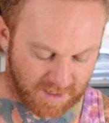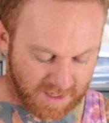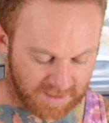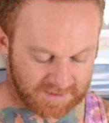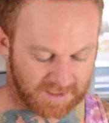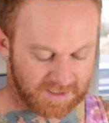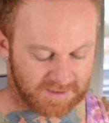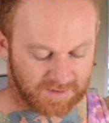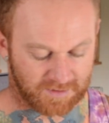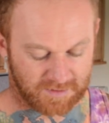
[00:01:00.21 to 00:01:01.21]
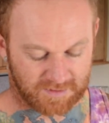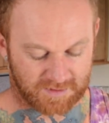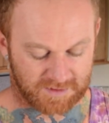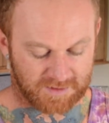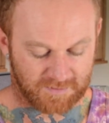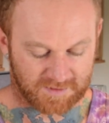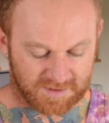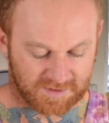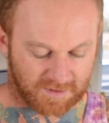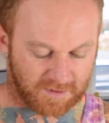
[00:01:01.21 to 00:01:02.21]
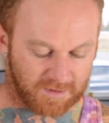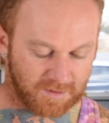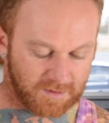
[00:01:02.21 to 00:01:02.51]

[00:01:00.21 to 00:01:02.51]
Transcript: it's easier to install.